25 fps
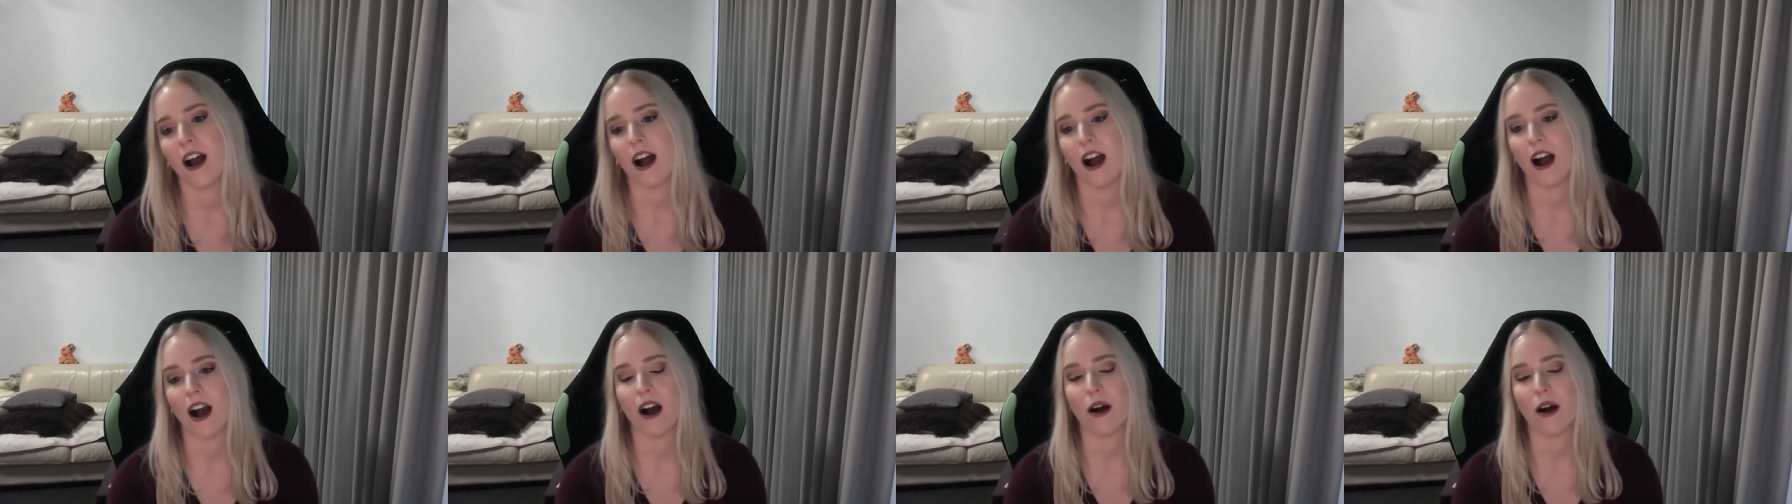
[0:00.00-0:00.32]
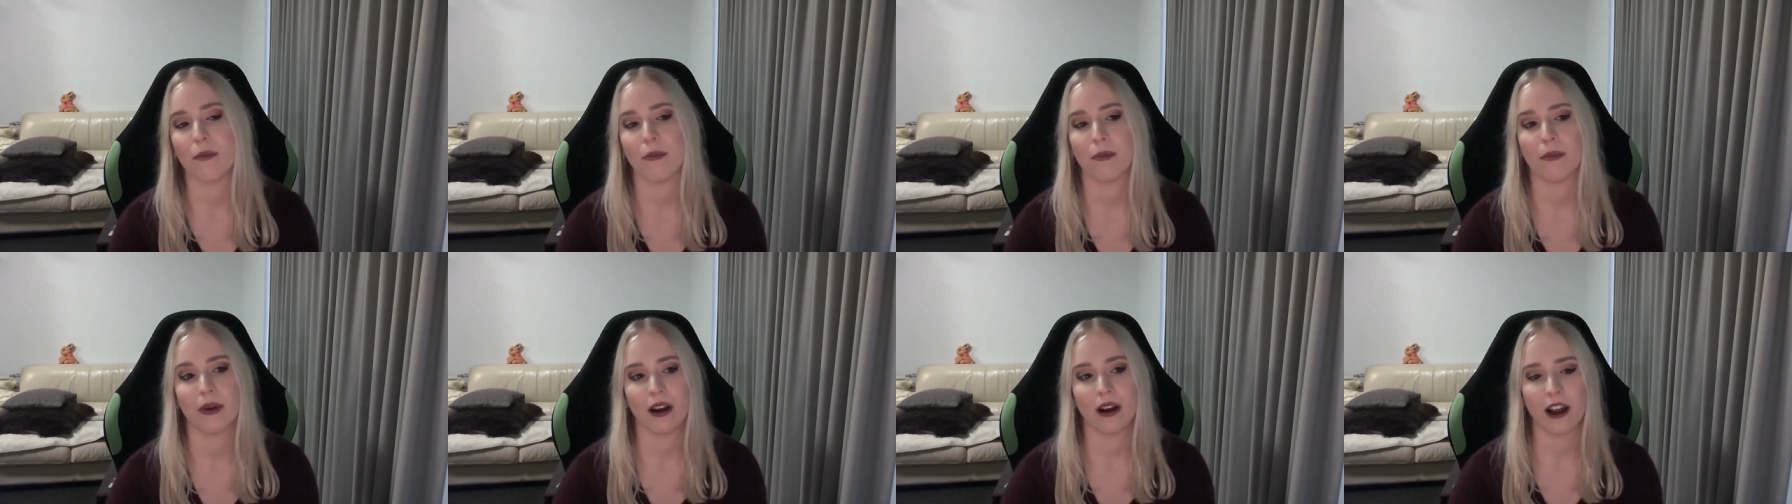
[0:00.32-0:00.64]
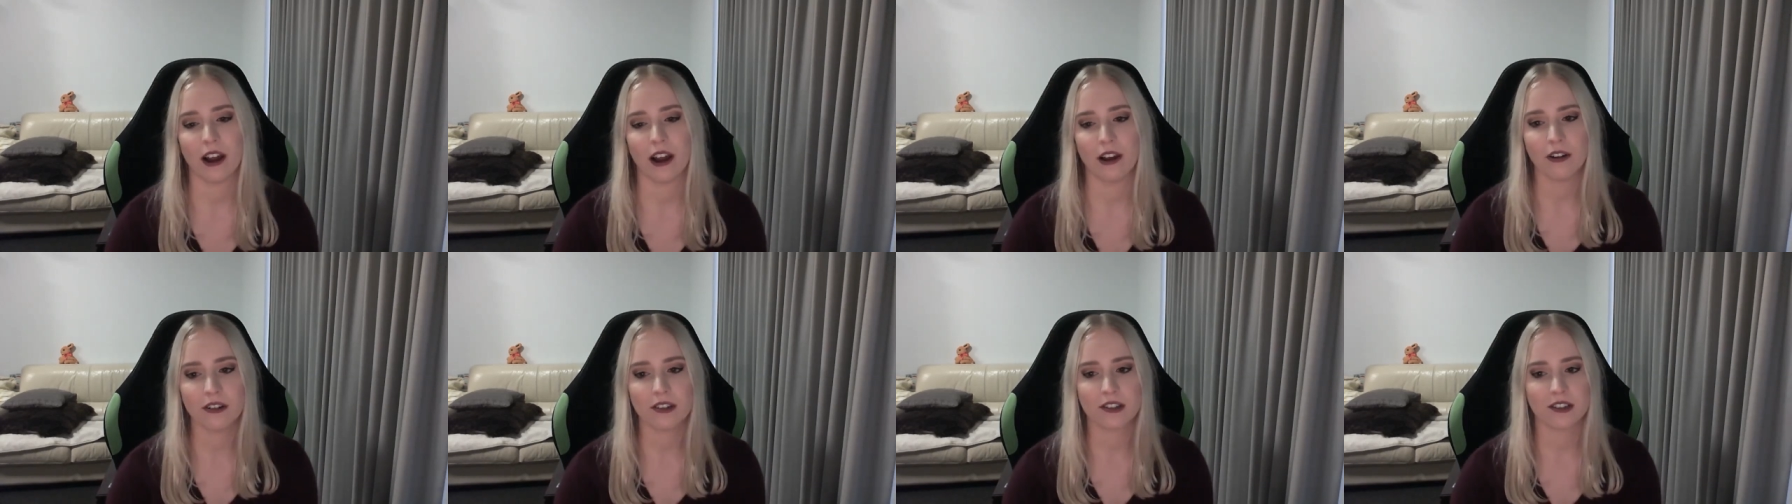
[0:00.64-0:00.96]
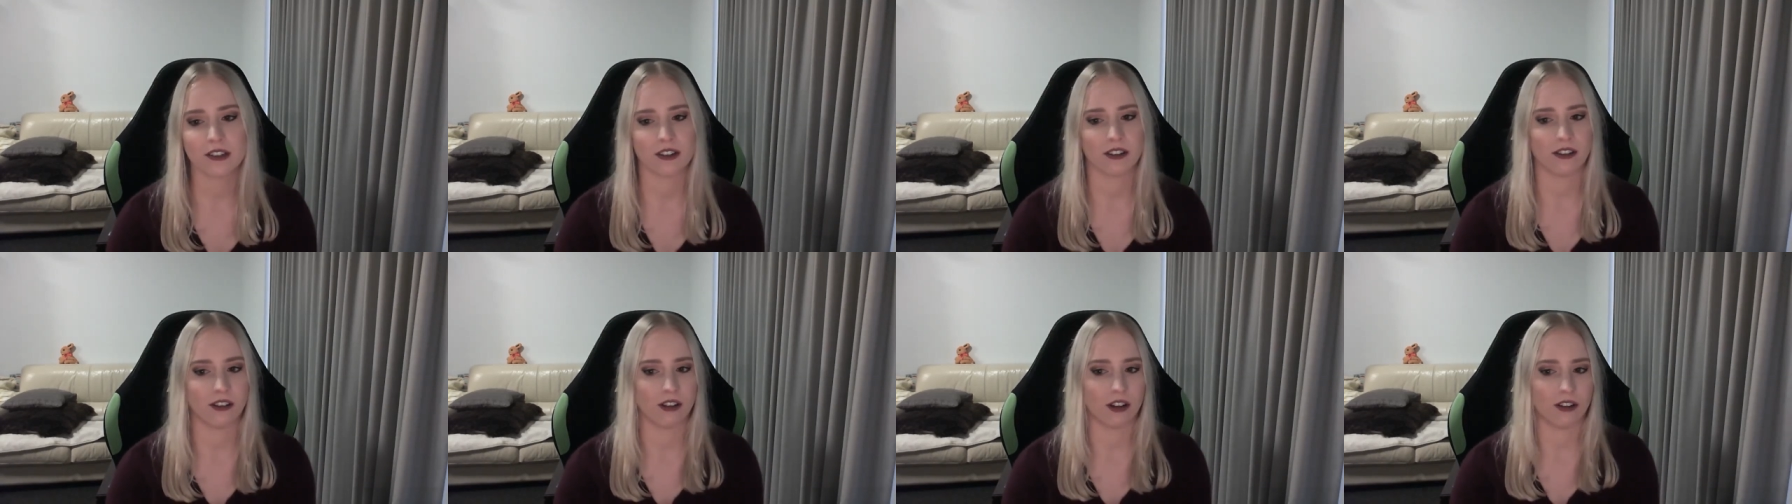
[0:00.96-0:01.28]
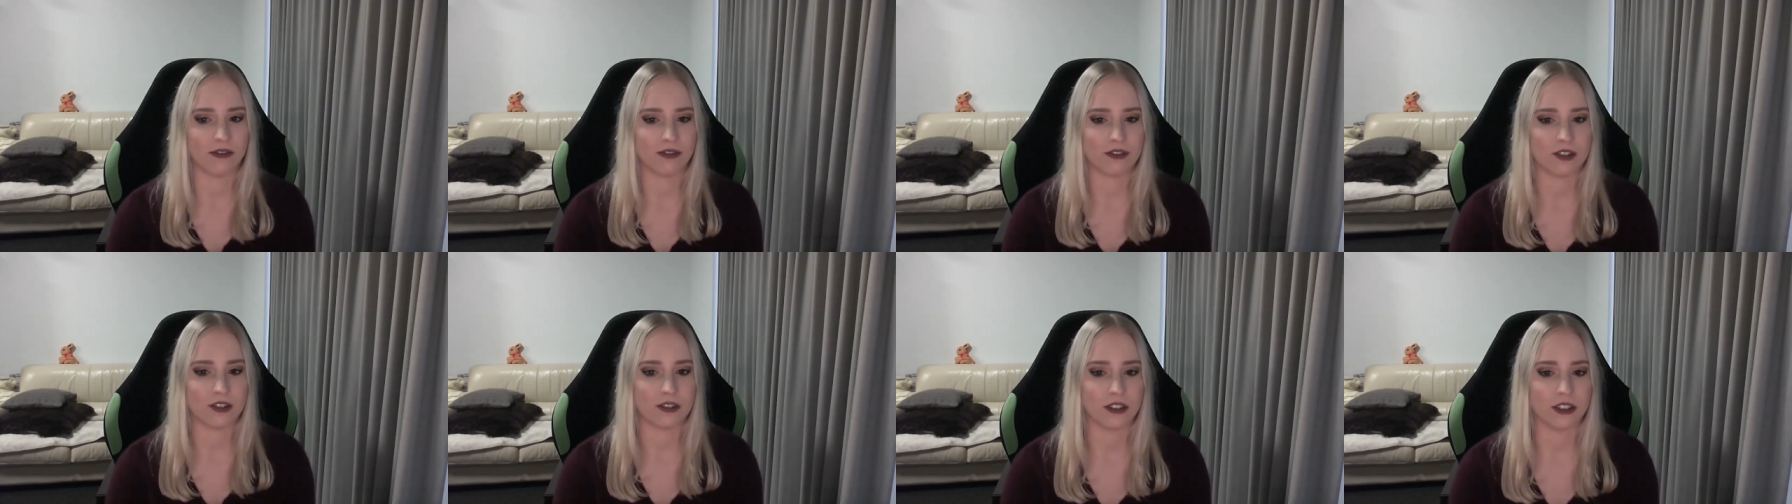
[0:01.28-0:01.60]
um, but I also
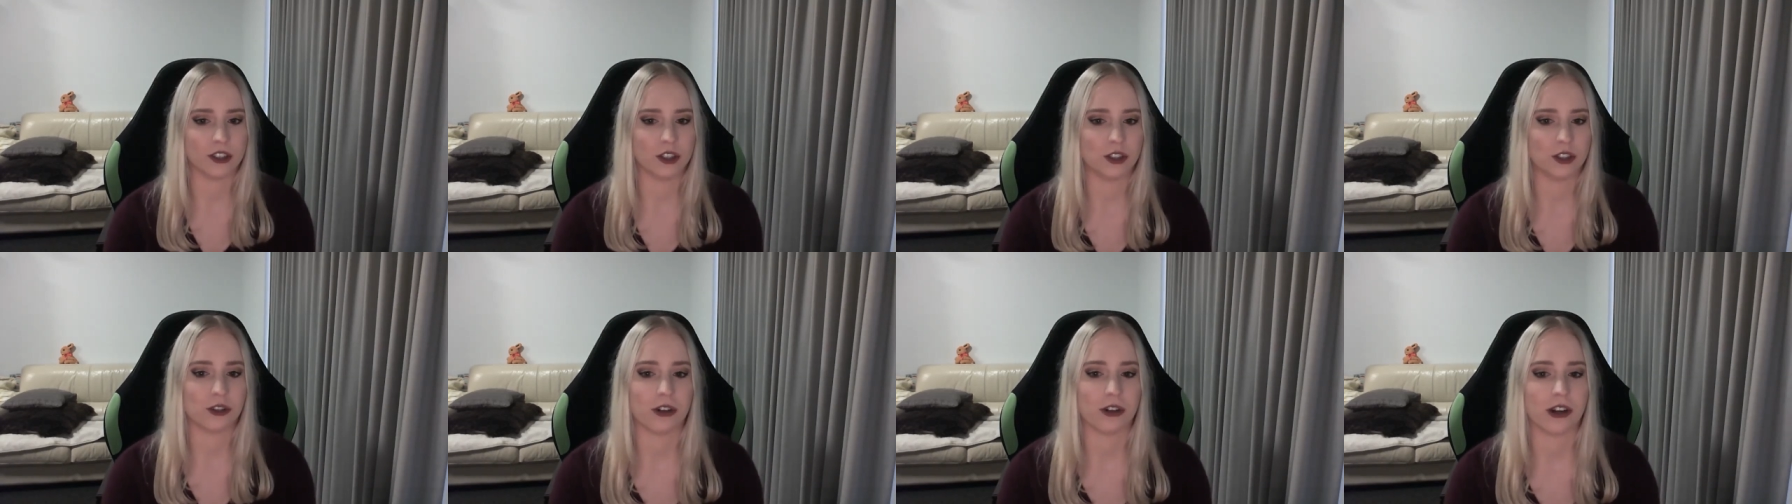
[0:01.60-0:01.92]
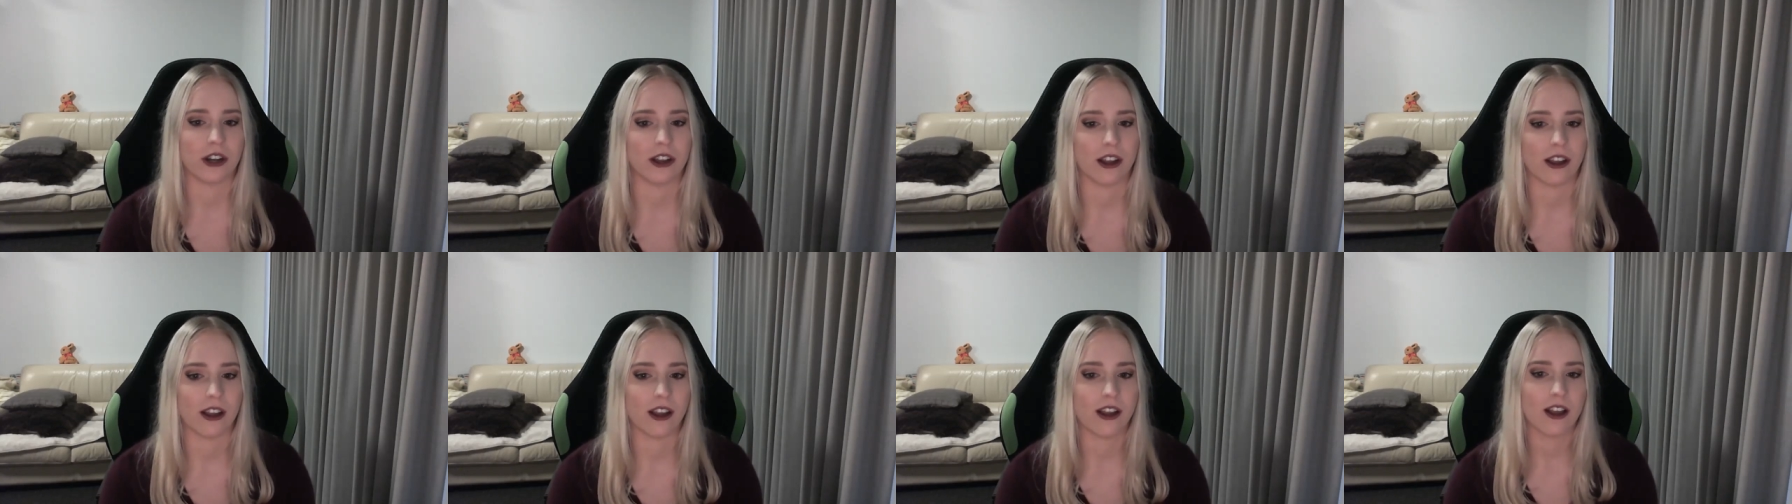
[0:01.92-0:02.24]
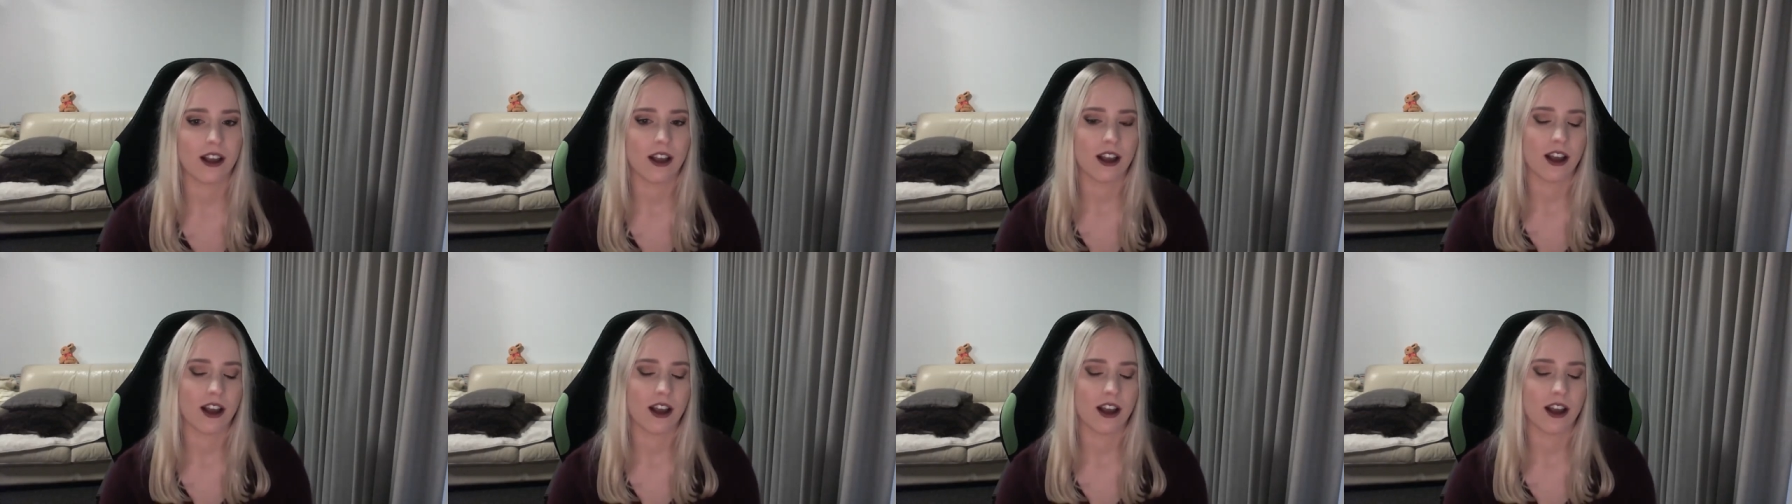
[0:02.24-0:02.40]
love to enjoy